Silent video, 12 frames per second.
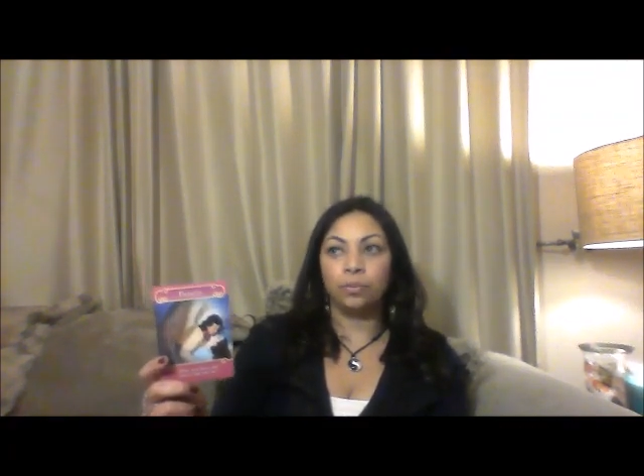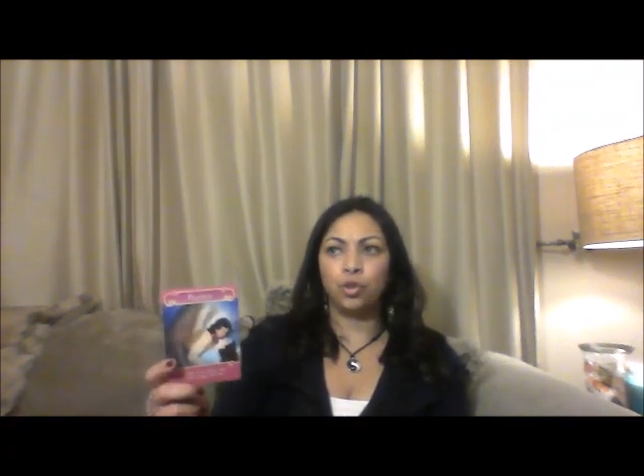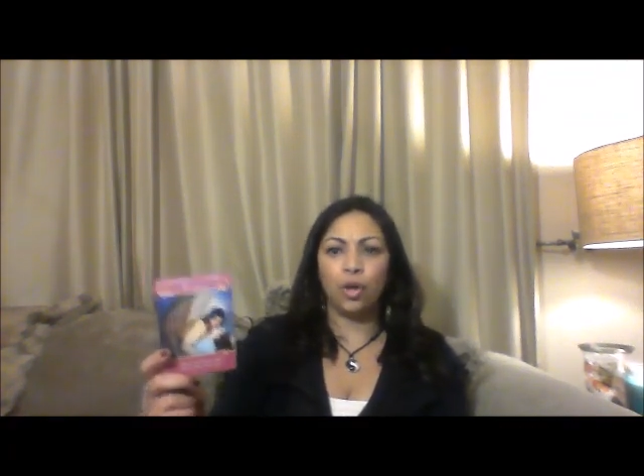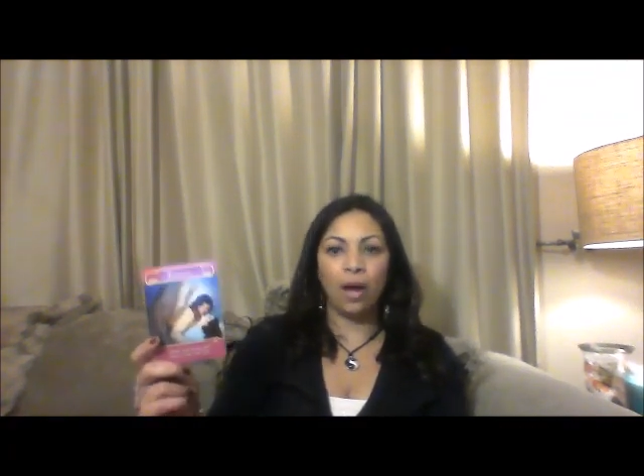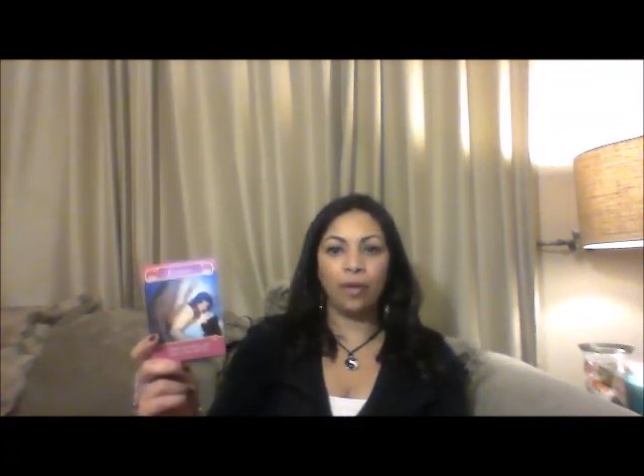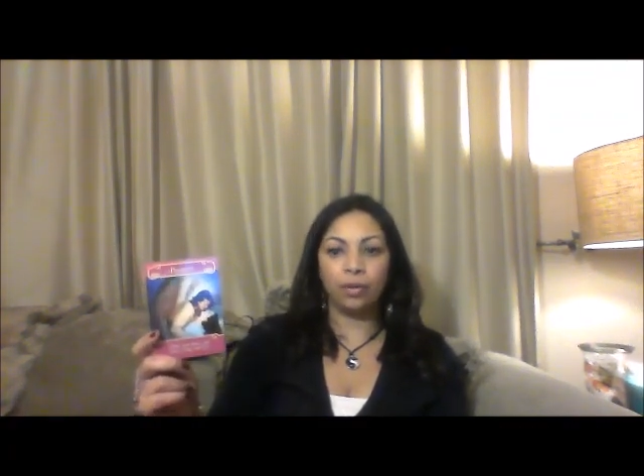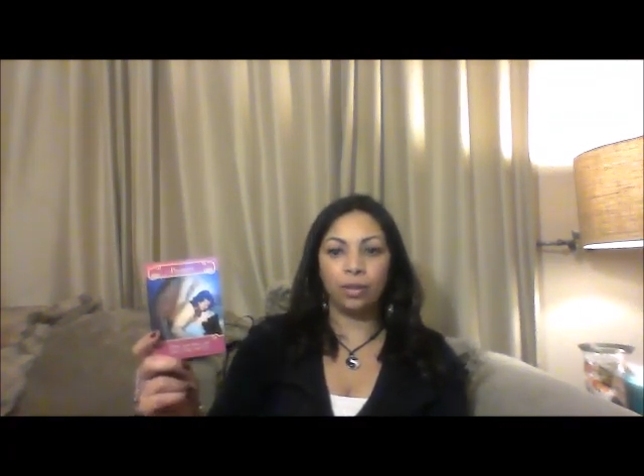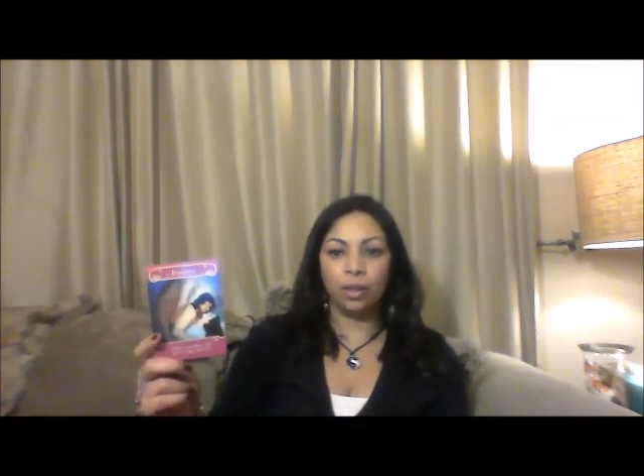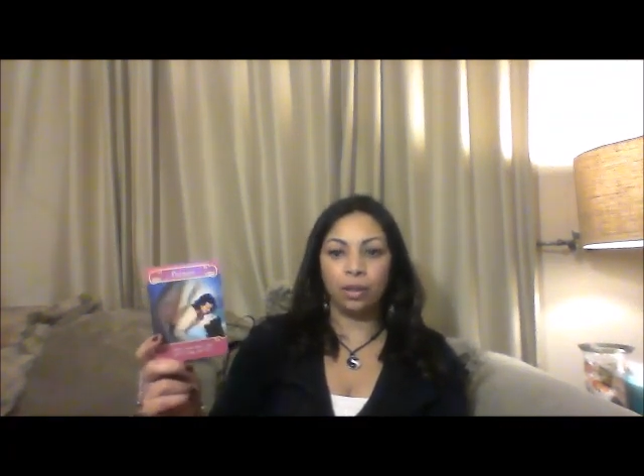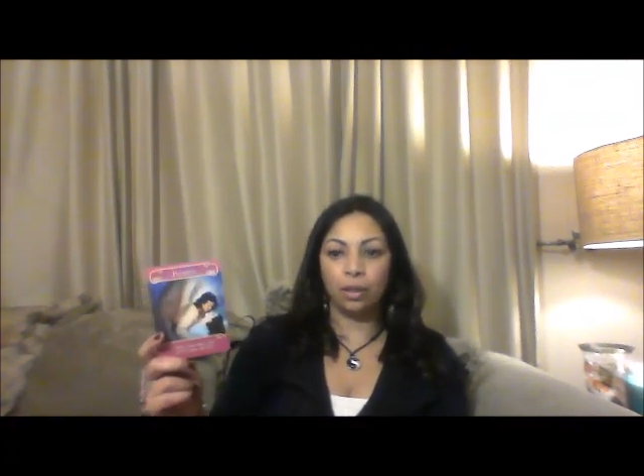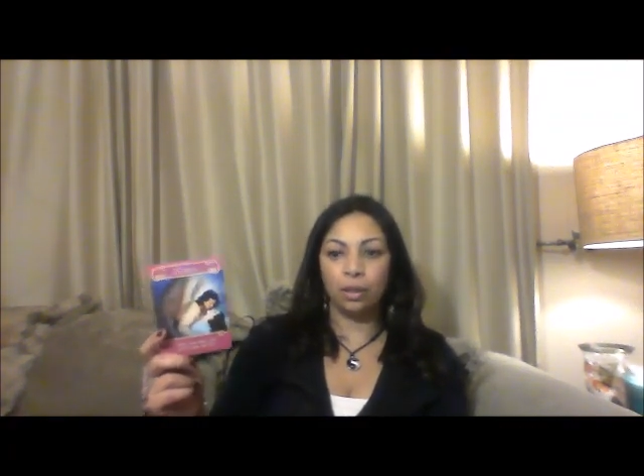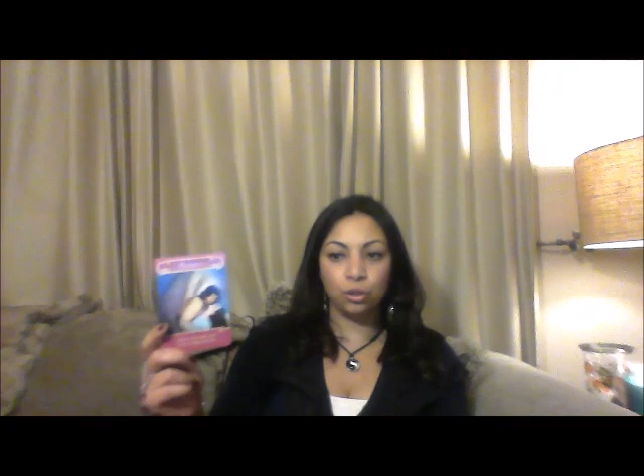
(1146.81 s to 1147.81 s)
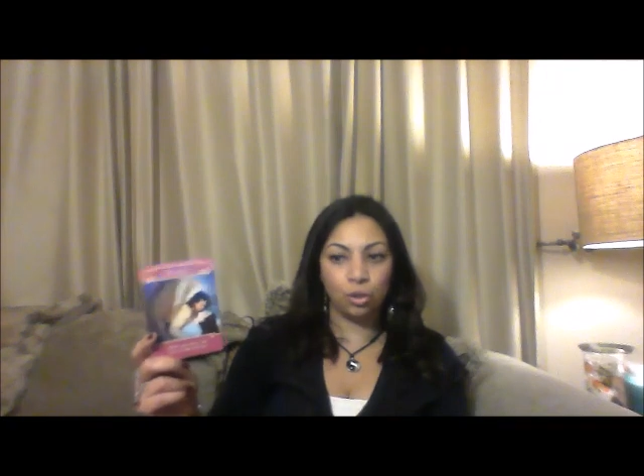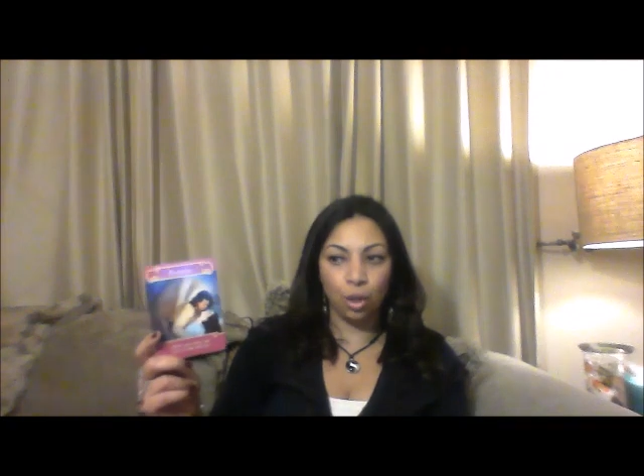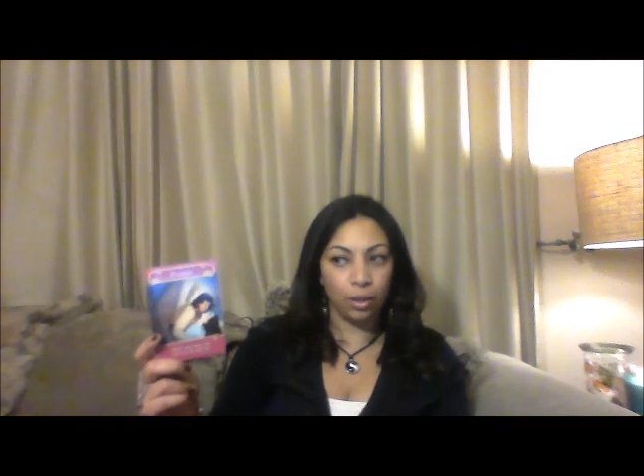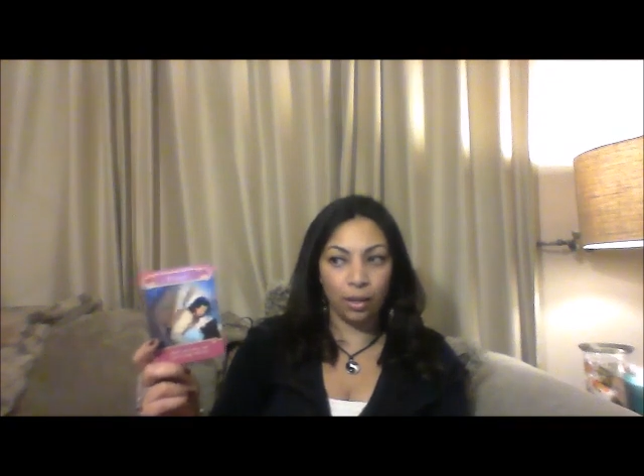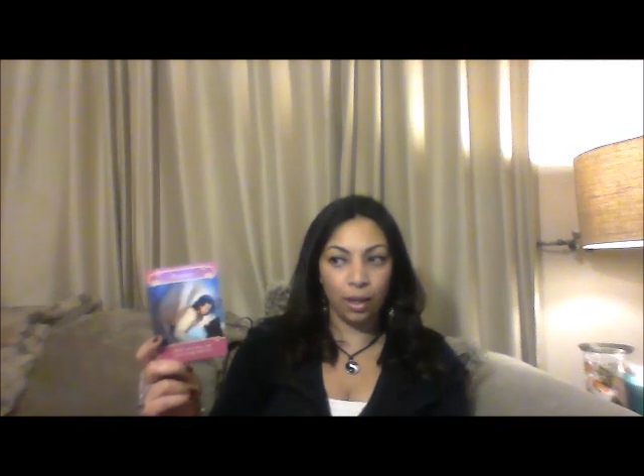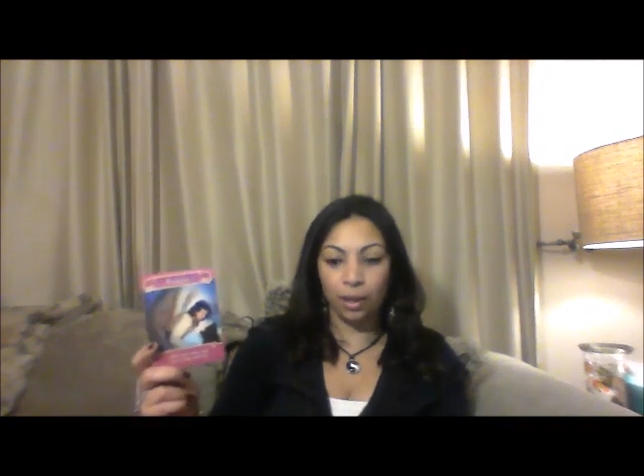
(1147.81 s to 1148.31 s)
traveling. It's
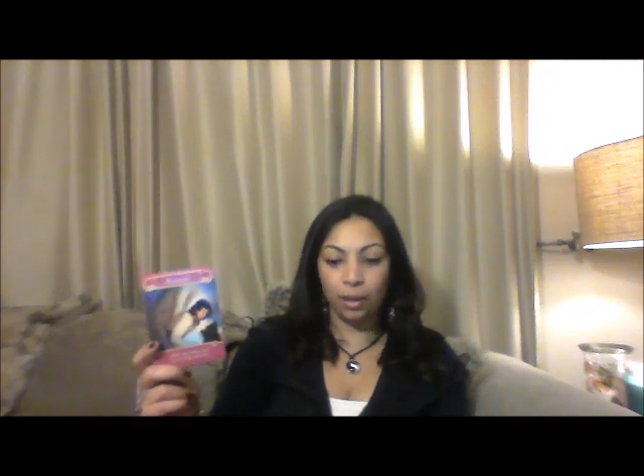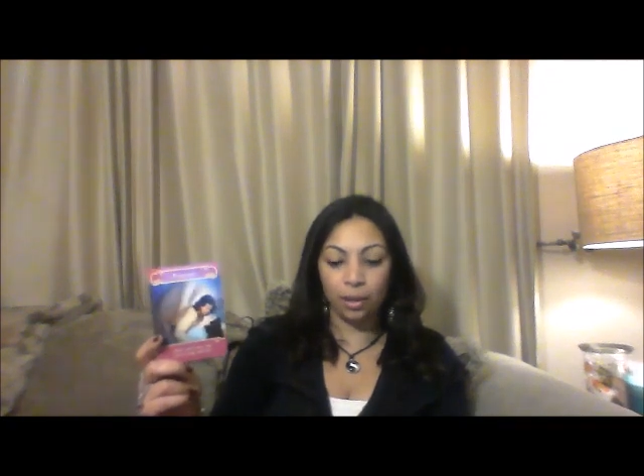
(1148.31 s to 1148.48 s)
not that.